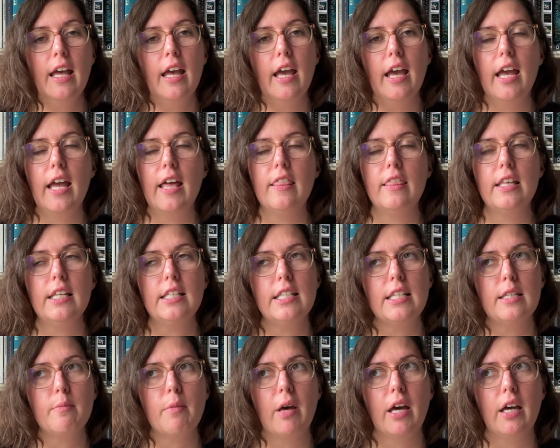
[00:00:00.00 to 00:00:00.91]
And this
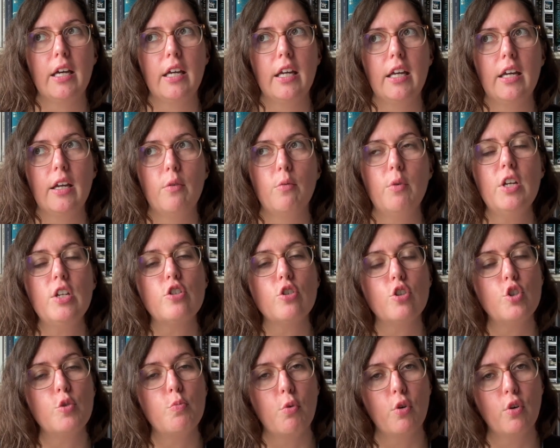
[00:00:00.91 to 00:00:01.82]
is my
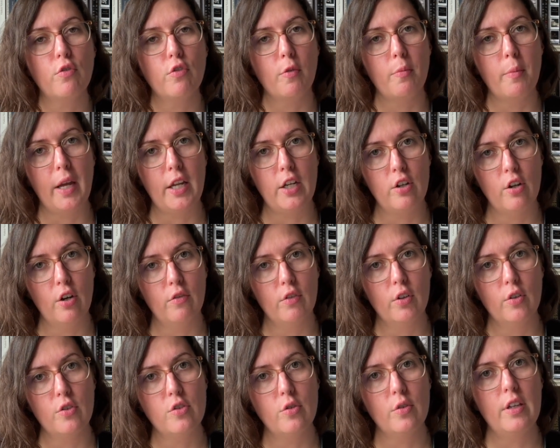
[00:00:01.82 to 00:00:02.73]
research book for my
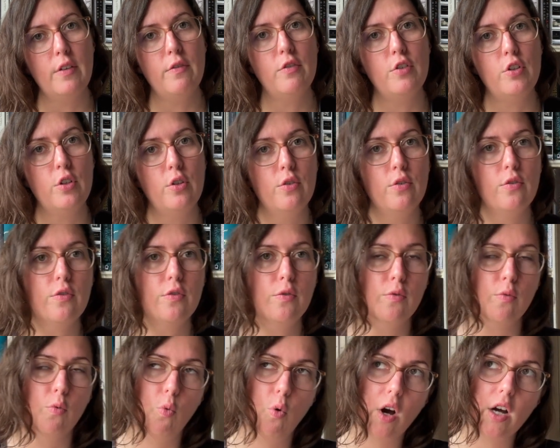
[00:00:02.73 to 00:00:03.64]
novel. So if you've
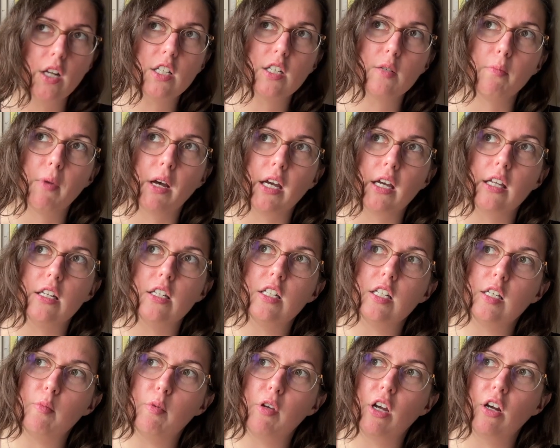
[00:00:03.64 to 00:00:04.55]
watched my
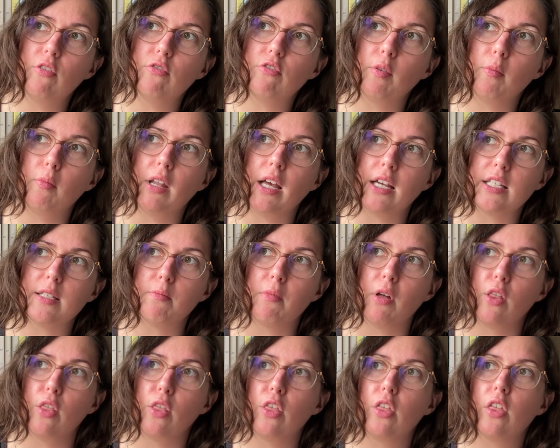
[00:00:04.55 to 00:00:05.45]
TBR from last
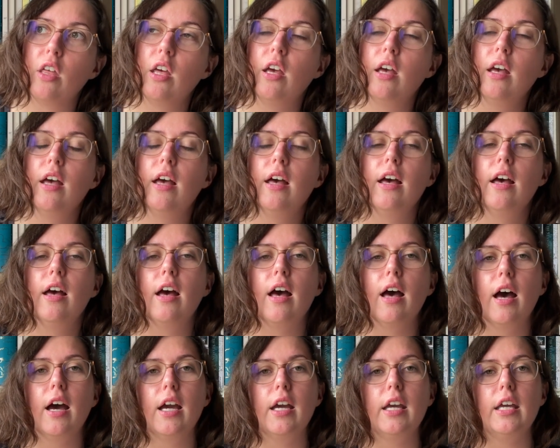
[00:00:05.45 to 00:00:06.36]
month,
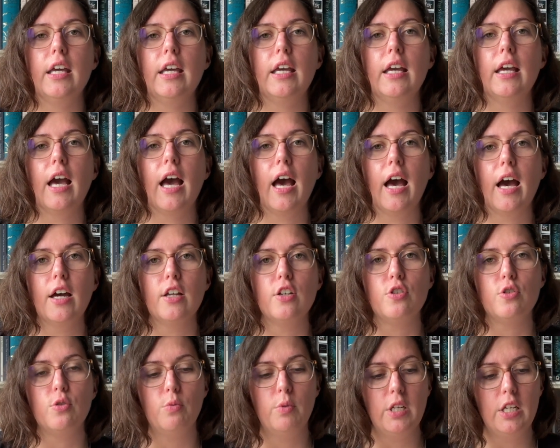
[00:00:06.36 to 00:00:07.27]
I had
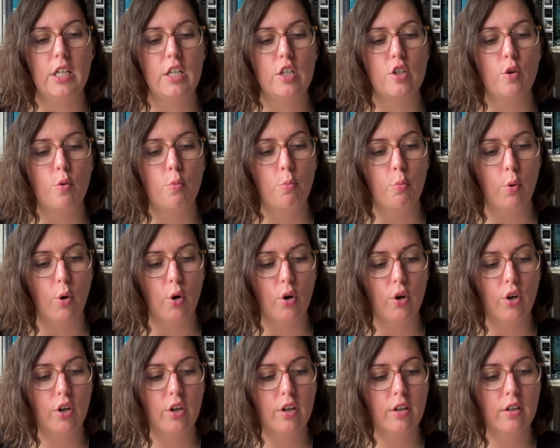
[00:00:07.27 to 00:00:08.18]
to read a
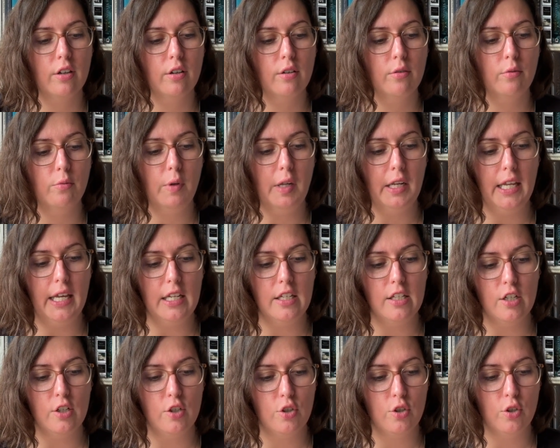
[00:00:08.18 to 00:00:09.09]
book
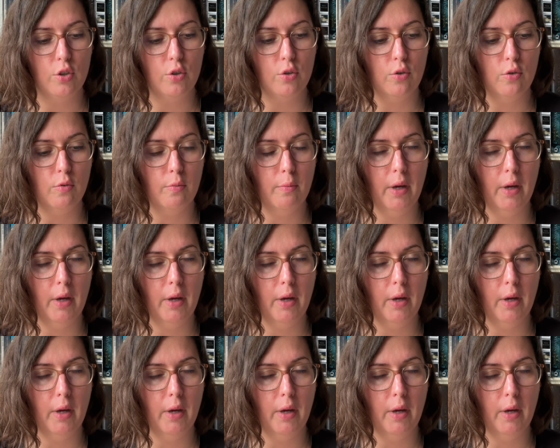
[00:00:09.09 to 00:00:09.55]
related to